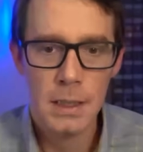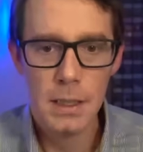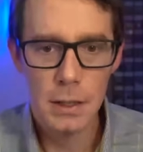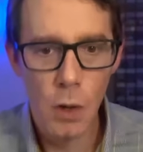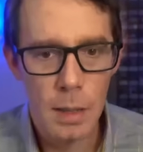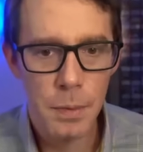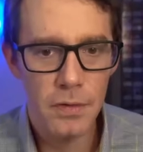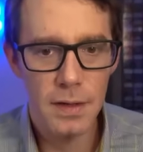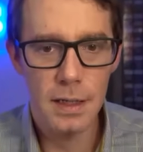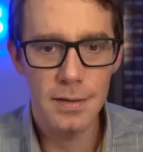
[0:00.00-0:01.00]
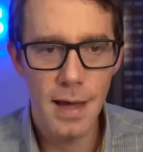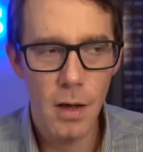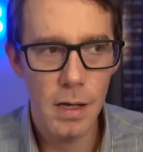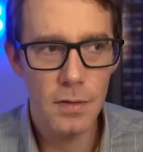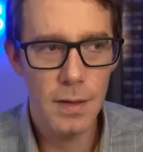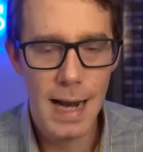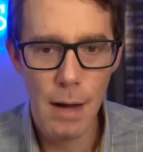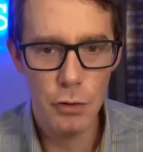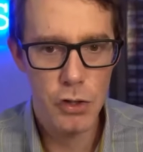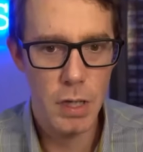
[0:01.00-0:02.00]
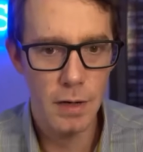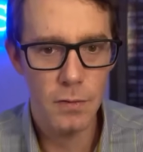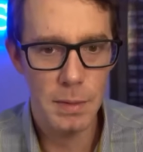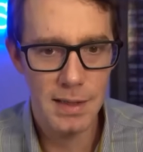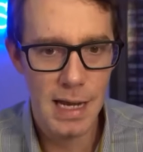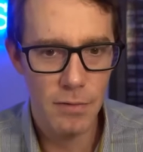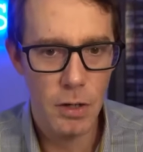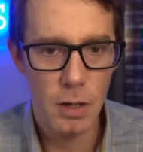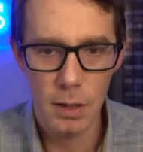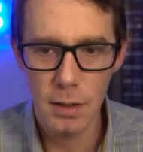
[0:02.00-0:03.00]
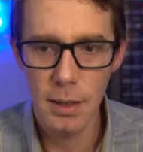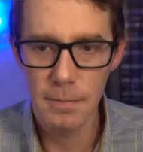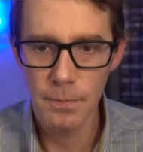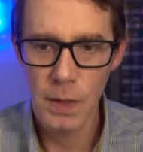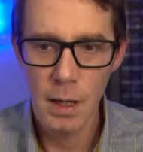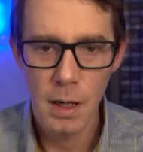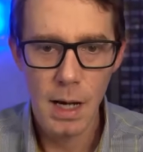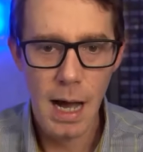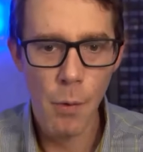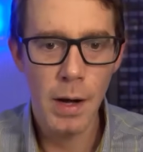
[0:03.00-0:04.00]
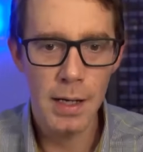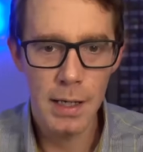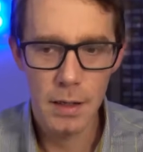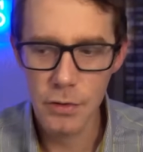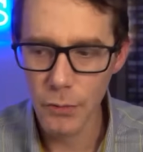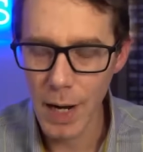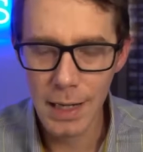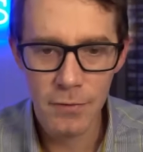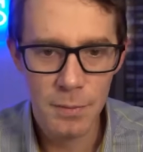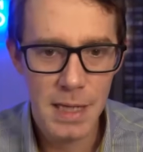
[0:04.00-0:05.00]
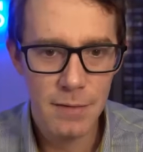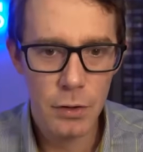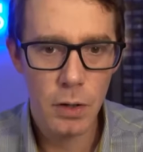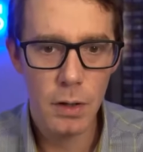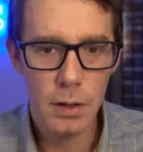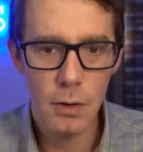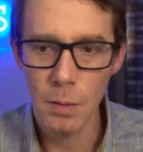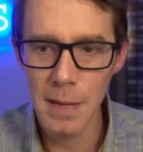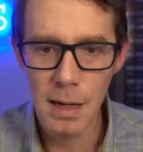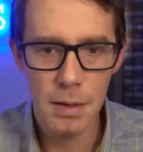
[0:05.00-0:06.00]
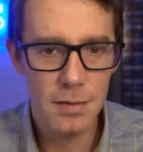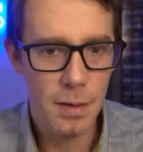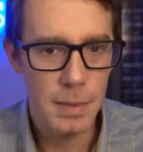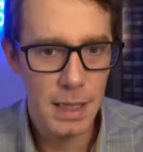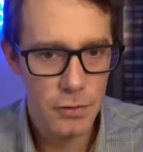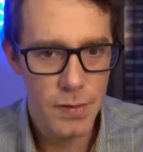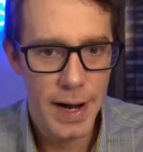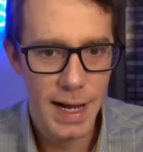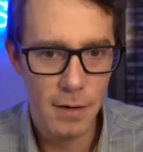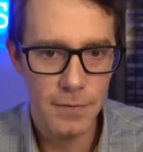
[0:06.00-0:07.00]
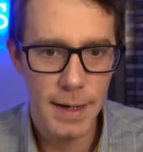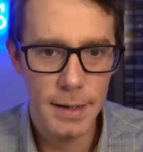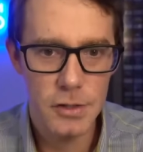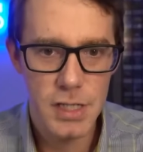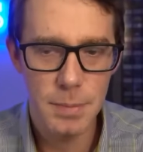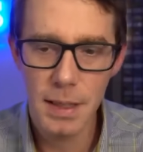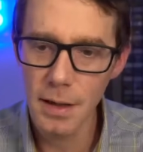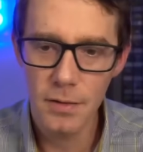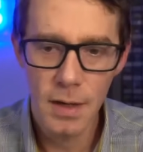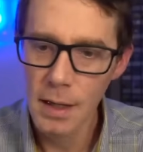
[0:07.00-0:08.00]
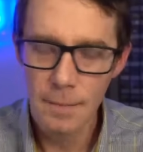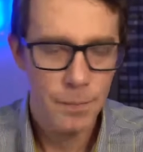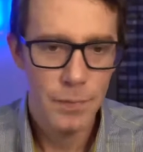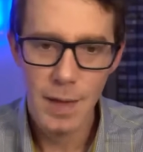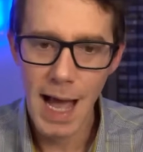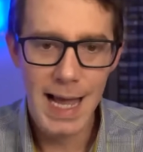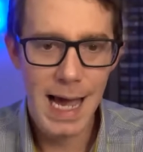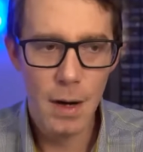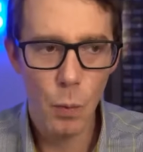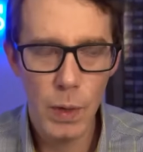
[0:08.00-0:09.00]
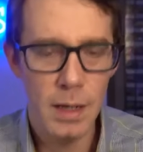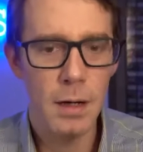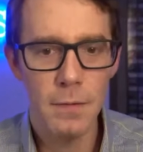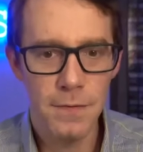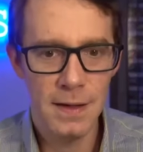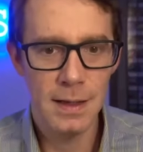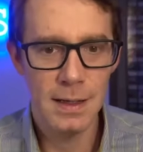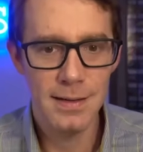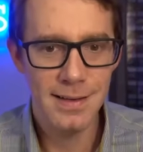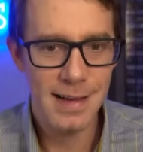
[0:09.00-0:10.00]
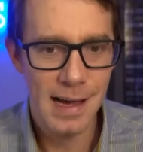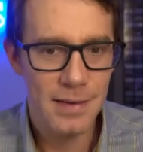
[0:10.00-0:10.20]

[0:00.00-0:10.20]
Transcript: the only person that could tell us that I would trust would be David Kirtley. I want to hear directly from David Kirtley or maybe somebody at Tri Alpha Energy because I got a weird feeling that these guys